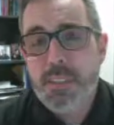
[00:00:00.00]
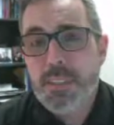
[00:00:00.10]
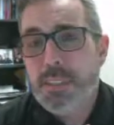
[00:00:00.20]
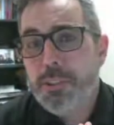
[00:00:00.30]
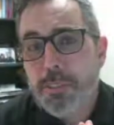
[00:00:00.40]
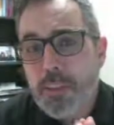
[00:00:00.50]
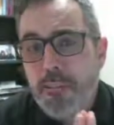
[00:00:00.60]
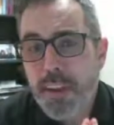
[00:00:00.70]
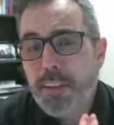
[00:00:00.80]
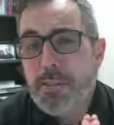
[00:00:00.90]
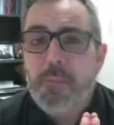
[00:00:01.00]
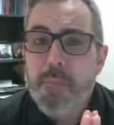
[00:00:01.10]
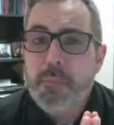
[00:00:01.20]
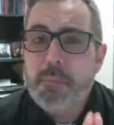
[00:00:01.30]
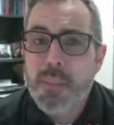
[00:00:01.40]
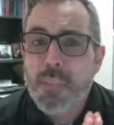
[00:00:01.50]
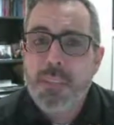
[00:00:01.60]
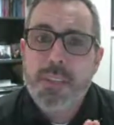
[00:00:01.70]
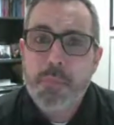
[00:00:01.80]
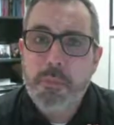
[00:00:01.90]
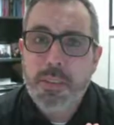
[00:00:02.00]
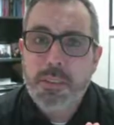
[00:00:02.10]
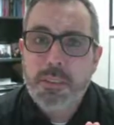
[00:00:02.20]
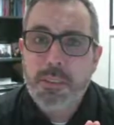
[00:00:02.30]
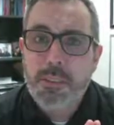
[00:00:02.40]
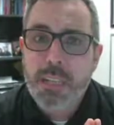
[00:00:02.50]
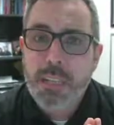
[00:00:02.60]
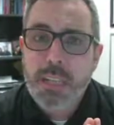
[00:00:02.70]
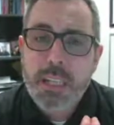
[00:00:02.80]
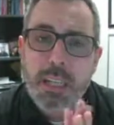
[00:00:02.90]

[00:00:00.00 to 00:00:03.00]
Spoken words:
these things should be values that mean something, right?